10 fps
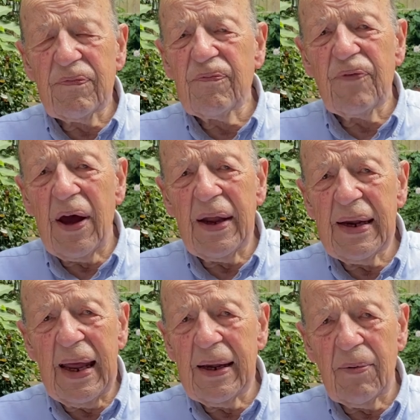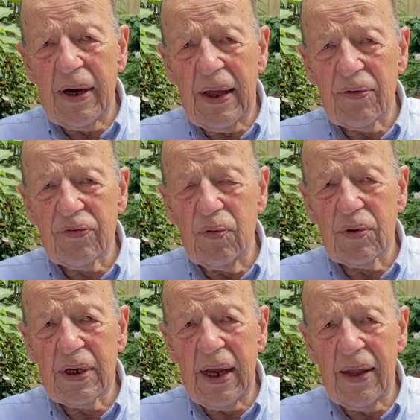find anyone else who
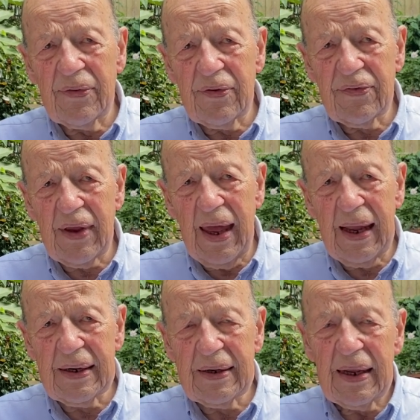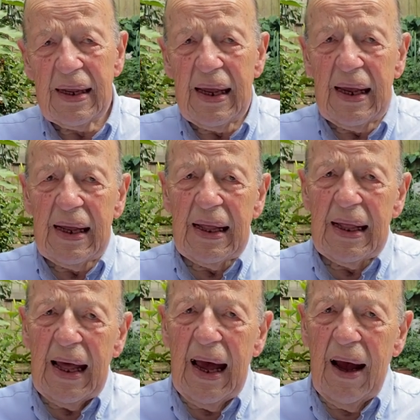can understand
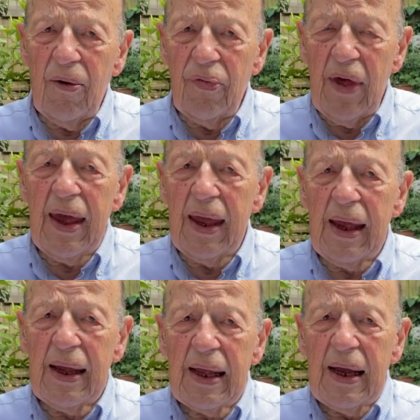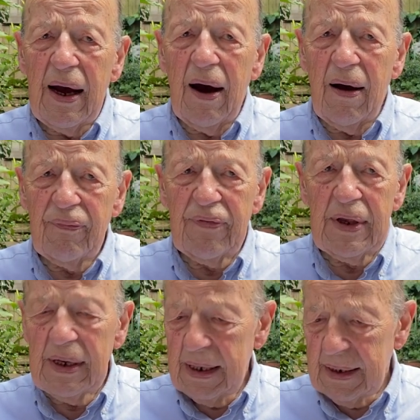how they are
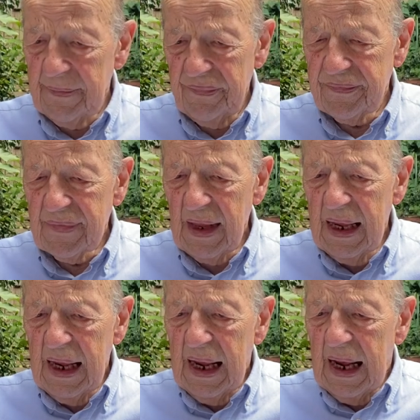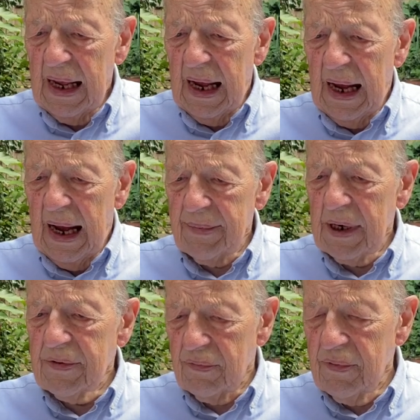feeling. I'm
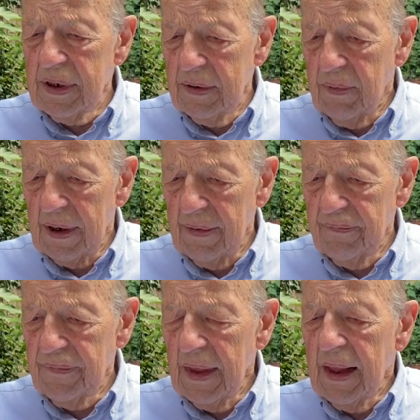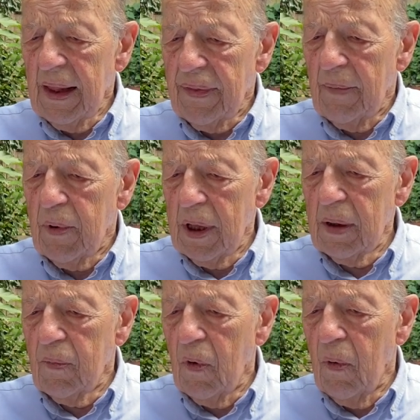going to read one of the
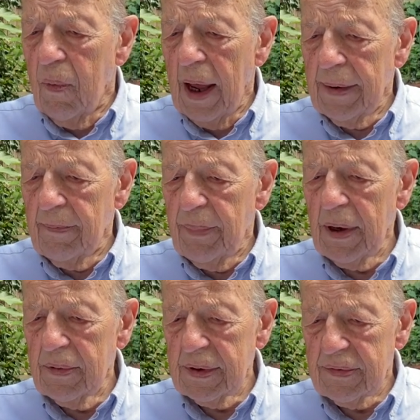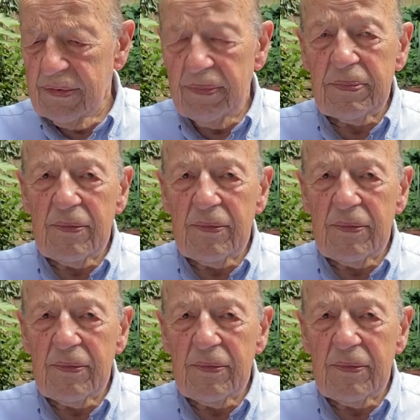World War I poets,